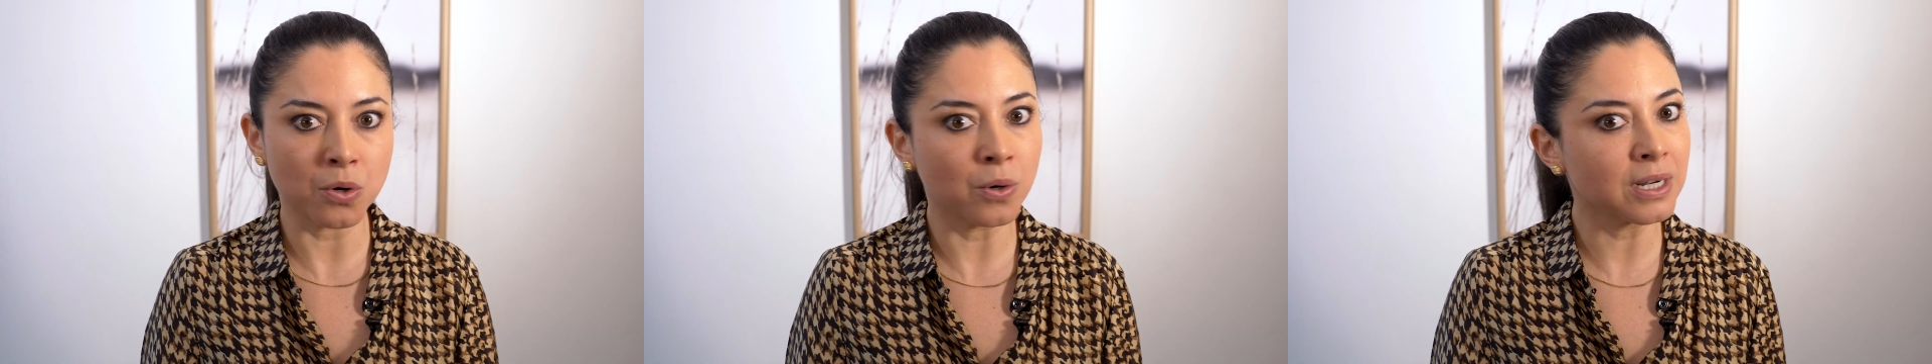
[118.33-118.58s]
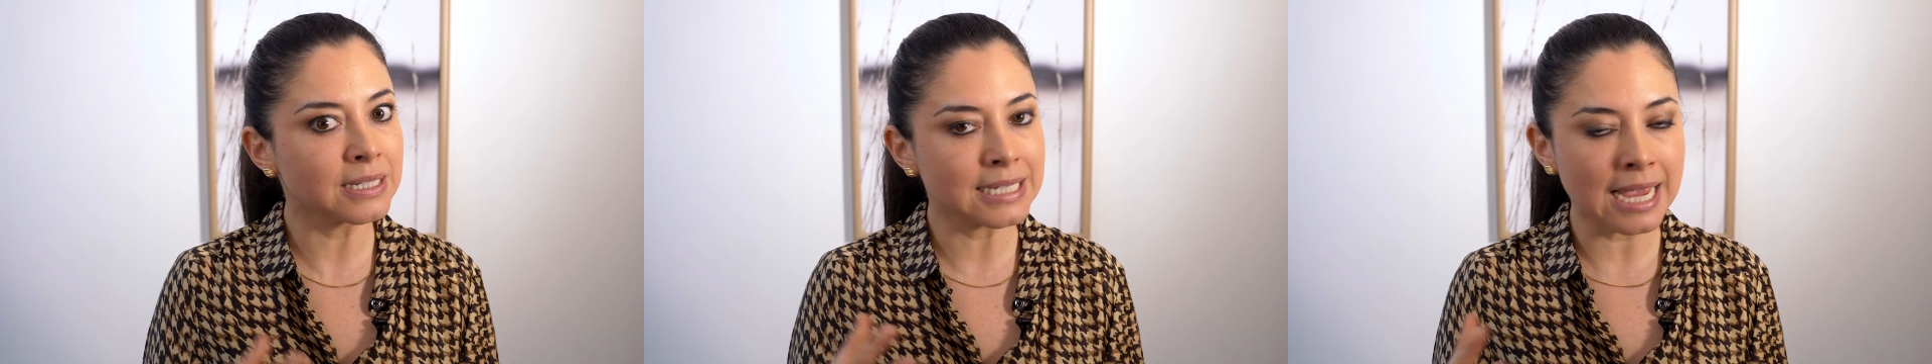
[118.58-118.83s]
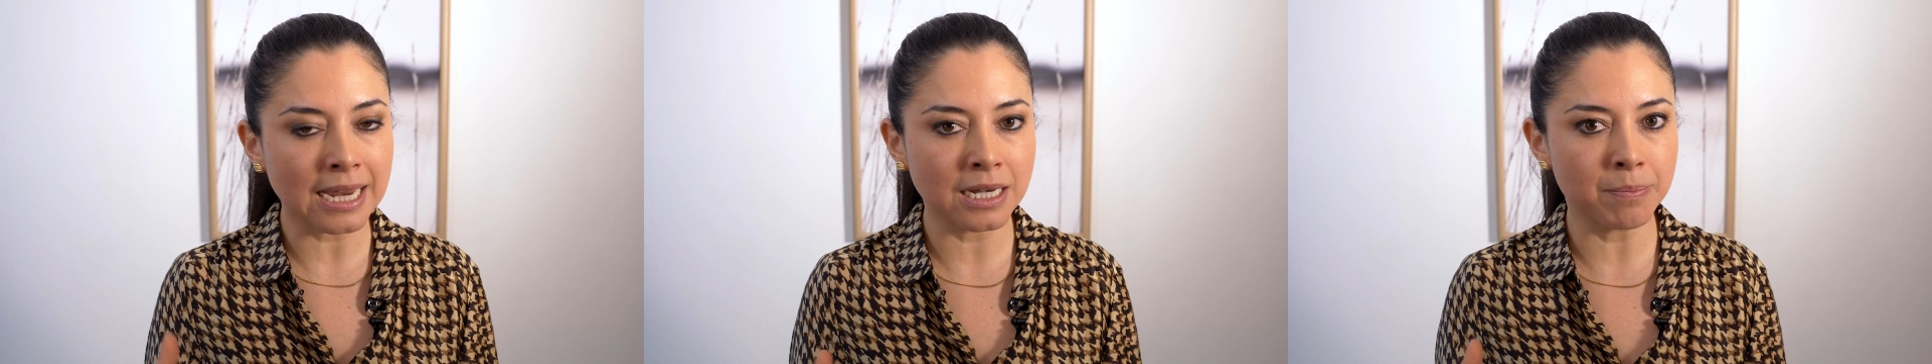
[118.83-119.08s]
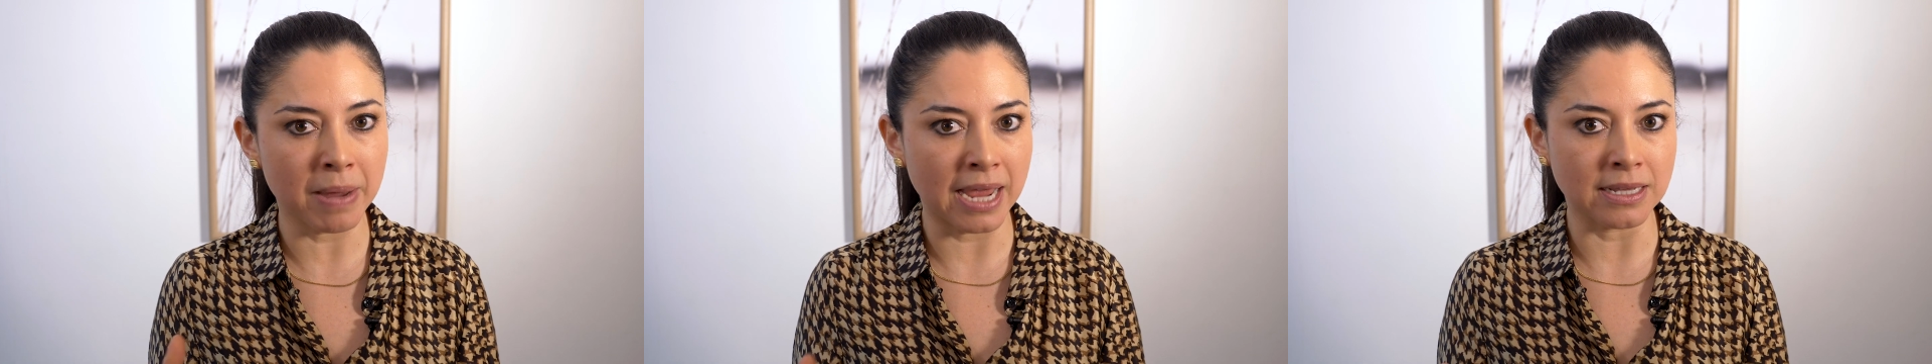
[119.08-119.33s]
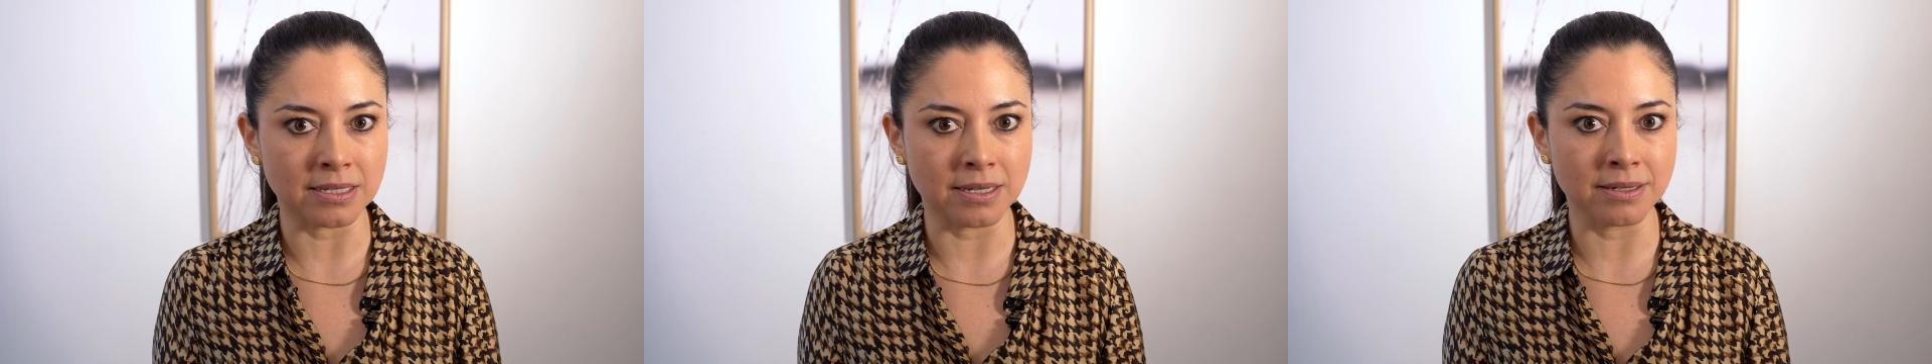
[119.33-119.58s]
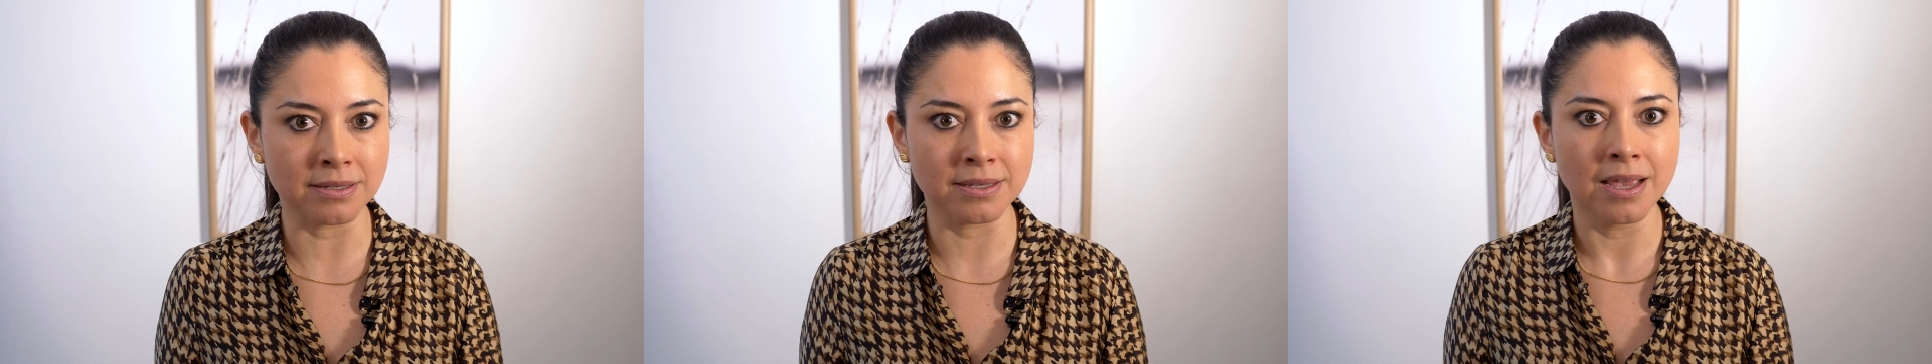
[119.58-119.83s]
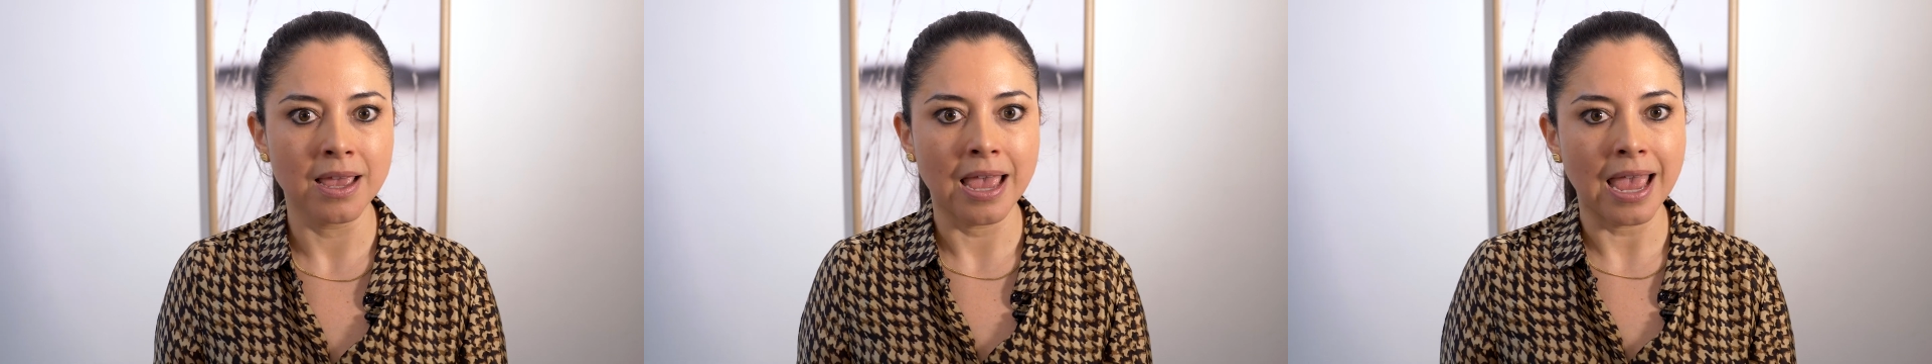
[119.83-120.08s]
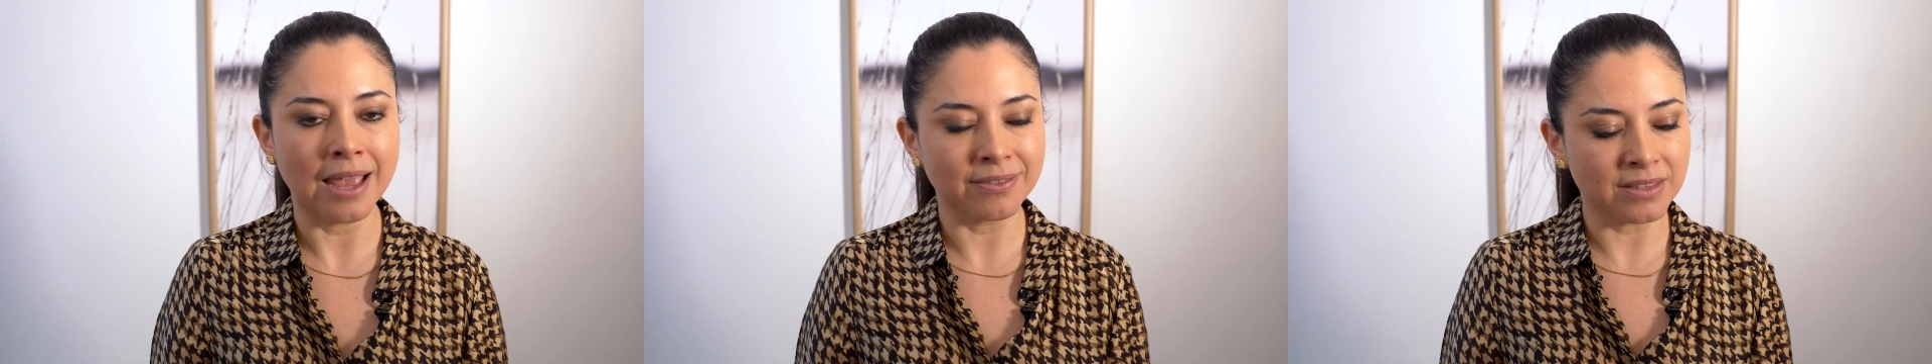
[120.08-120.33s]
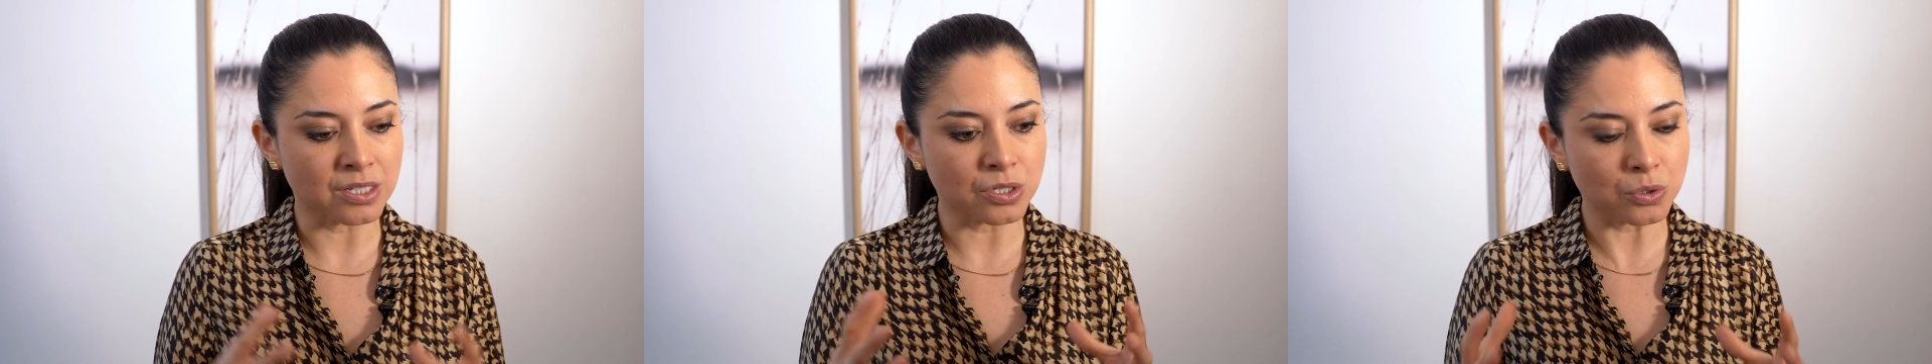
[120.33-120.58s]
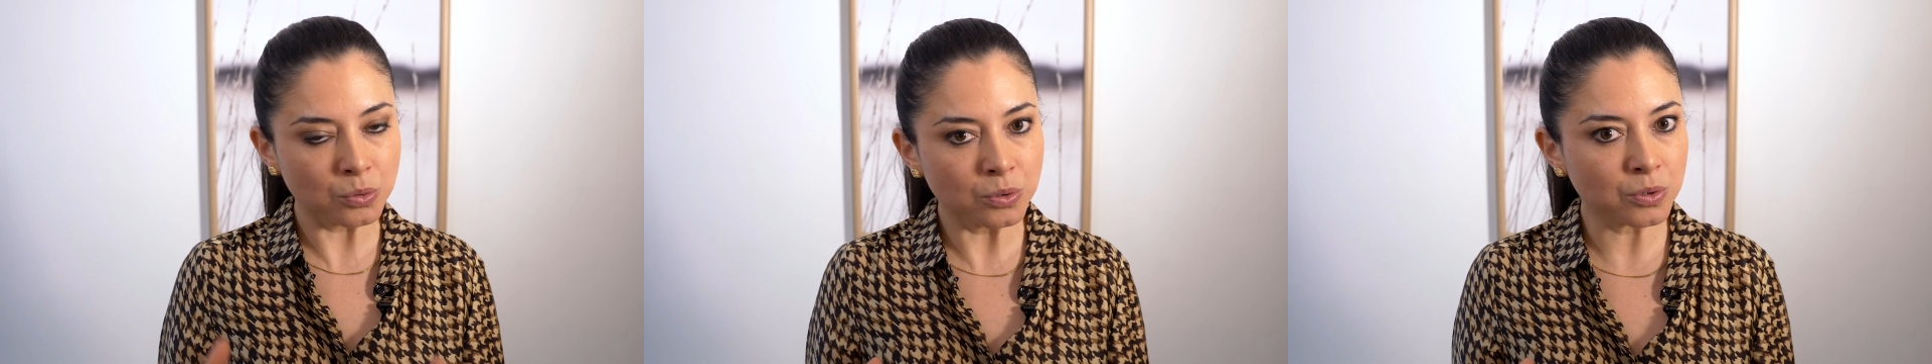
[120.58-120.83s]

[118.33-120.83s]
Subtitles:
on a daily basis, and the stool